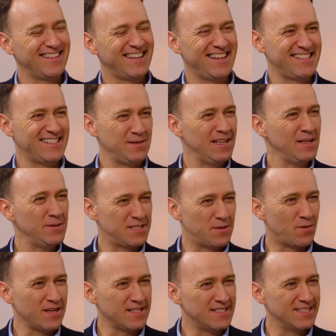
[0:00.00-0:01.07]
it's a little bit
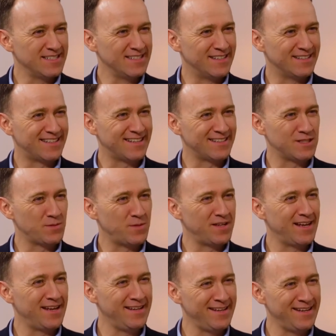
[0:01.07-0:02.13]
depressing, isn't it, that there's been
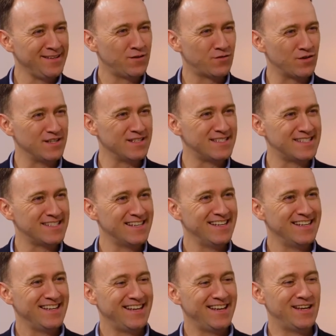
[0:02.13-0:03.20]
an increase
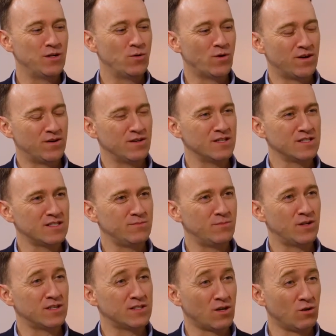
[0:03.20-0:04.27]
in awareness, but
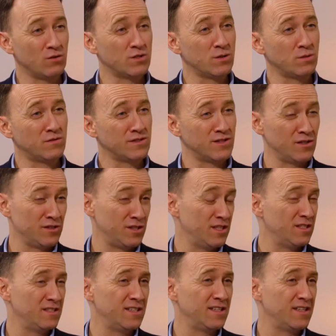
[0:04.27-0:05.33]
it's also
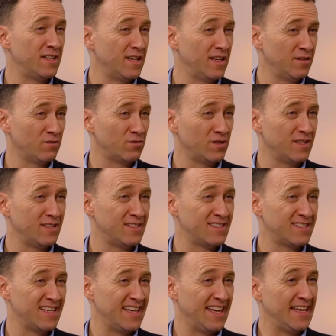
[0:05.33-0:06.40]
resulted in an
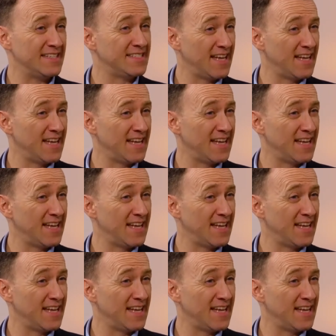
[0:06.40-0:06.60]
increase in